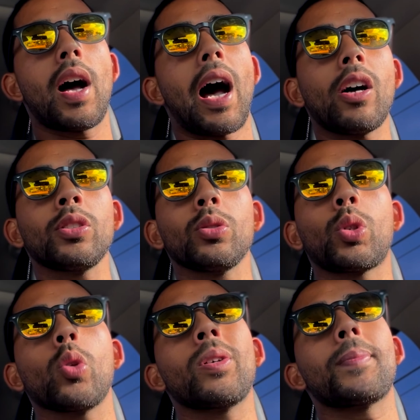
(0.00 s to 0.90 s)
I also
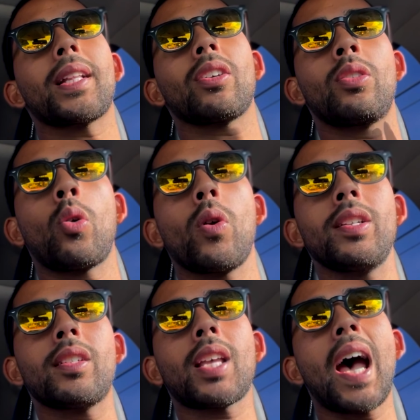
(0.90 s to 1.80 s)
told them that the
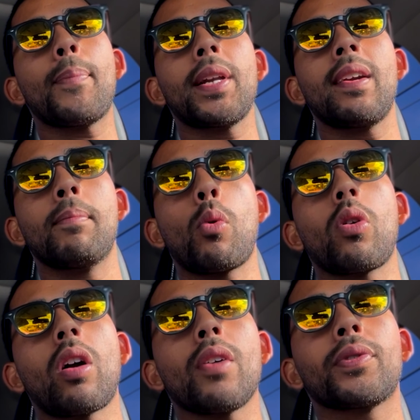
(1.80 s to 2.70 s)
noise is happening
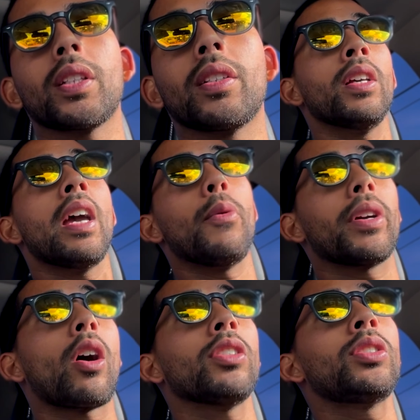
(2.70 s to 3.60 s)
more often. In
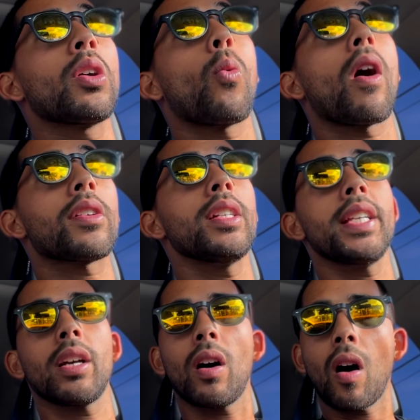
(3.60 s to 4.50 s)
regards to the water
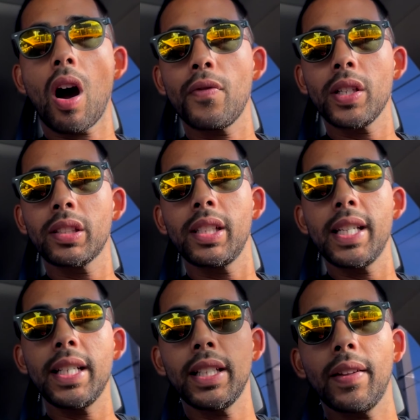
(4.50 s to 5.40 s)
leak,
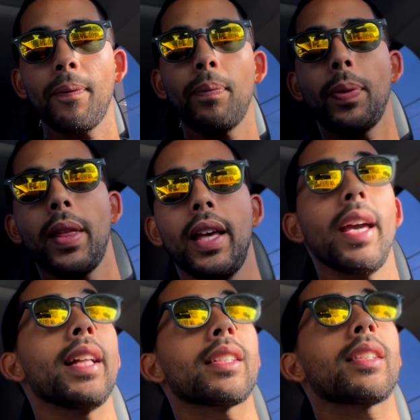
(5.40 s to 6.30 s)
obviously
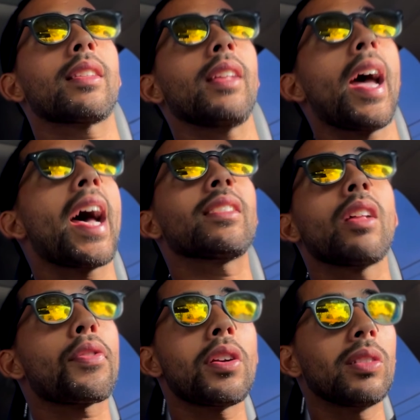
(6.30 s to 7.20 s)
it has
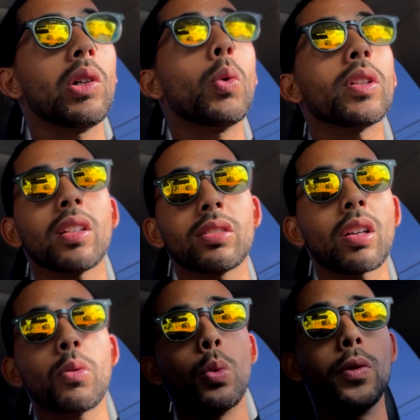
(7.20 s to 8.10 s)
nothing to do with the
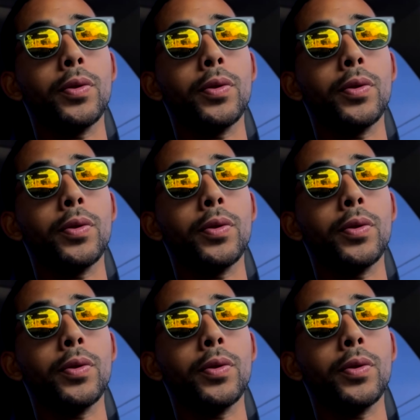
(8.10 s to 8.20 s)
sunroof